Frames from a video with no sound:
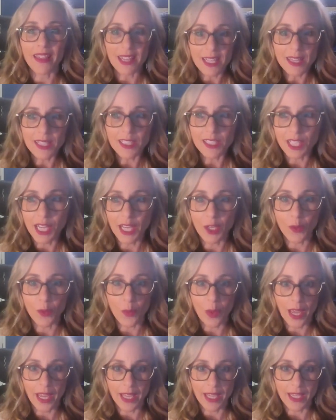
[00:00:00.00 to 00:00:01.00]
I think the
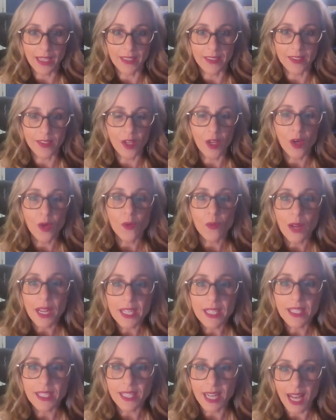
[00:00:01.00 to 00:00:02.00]
takeaway is
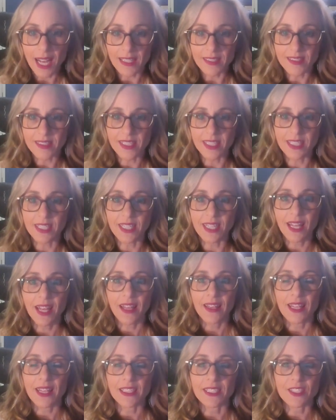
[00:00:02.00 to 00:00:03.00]
recognizing
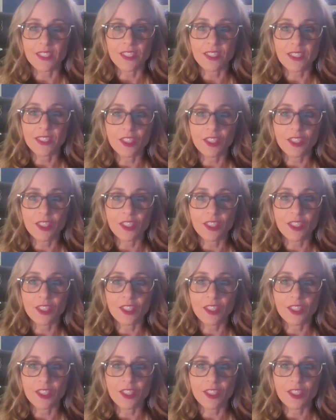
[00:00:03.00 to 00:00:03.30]
that